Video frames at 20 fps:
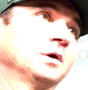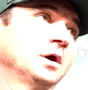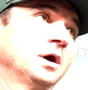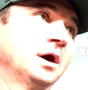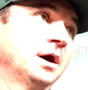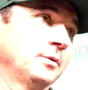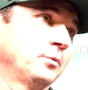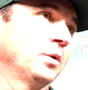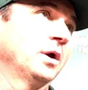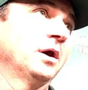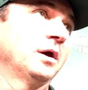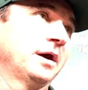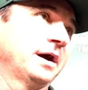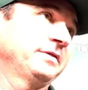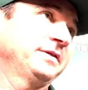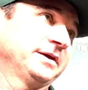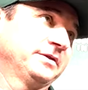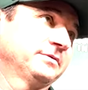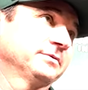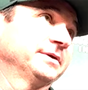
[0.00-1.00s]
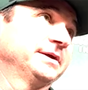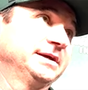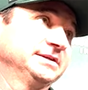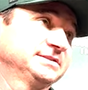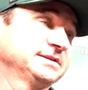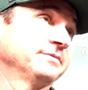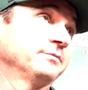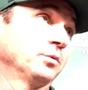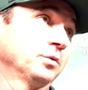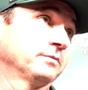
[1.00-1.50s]
I think
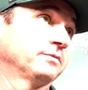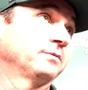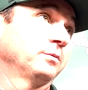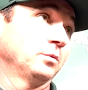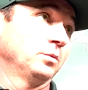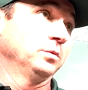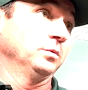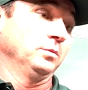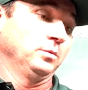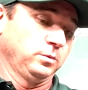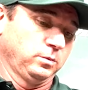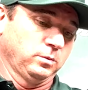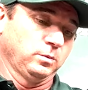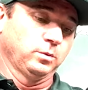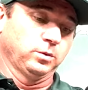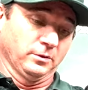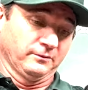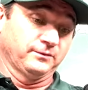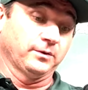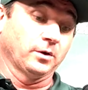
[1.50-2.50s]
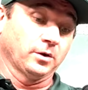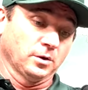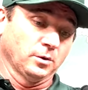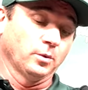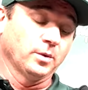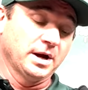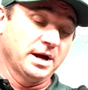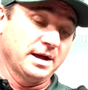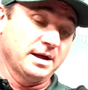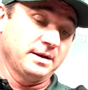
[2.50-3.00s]
38-7, we're far
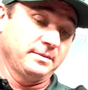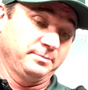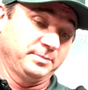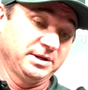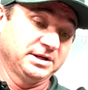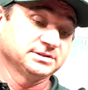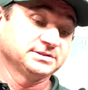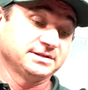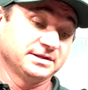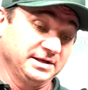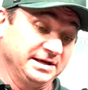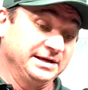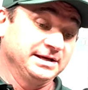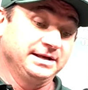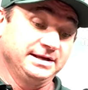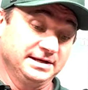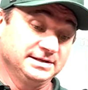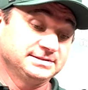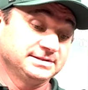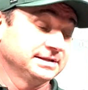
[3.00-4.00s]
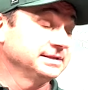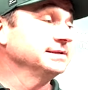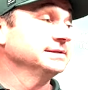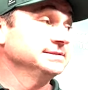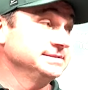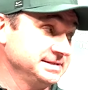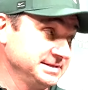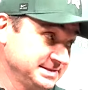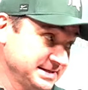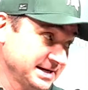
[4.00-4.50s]
away because it is in the
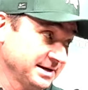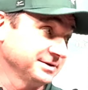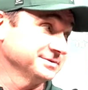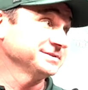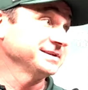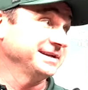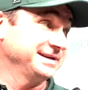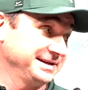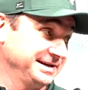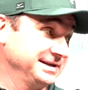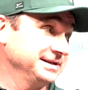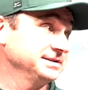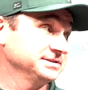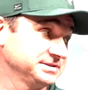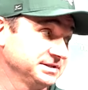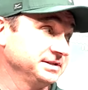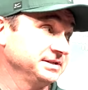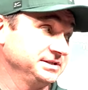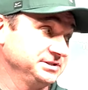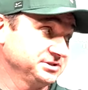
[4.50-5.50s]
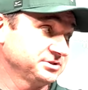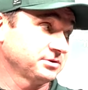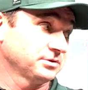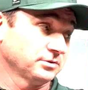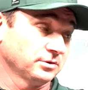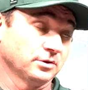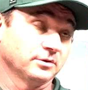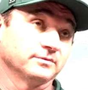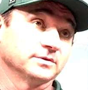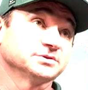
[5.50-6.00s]
details and it is in these
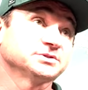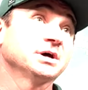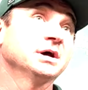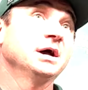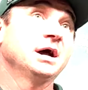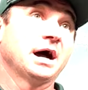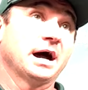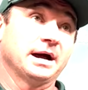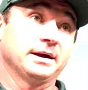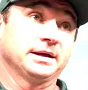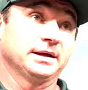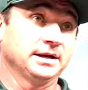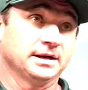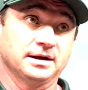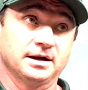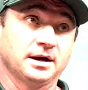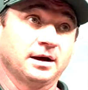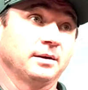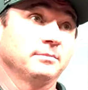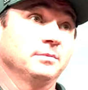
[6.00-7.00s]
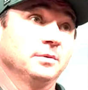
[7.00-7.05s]
turnovers. Again,